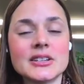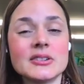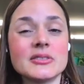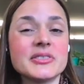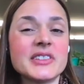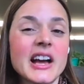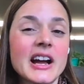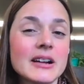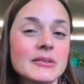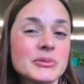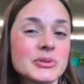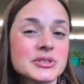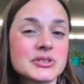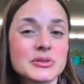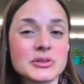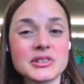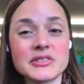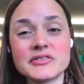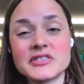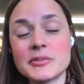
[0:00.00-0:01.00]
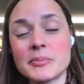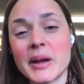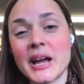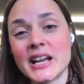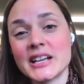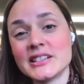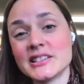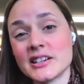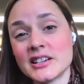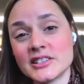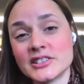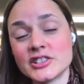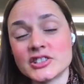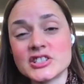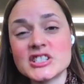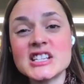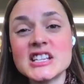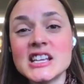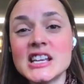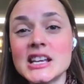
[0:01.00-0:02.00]
That will sort of depend on your
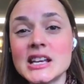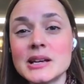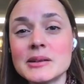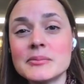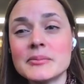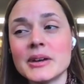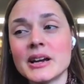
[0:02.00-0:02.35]
team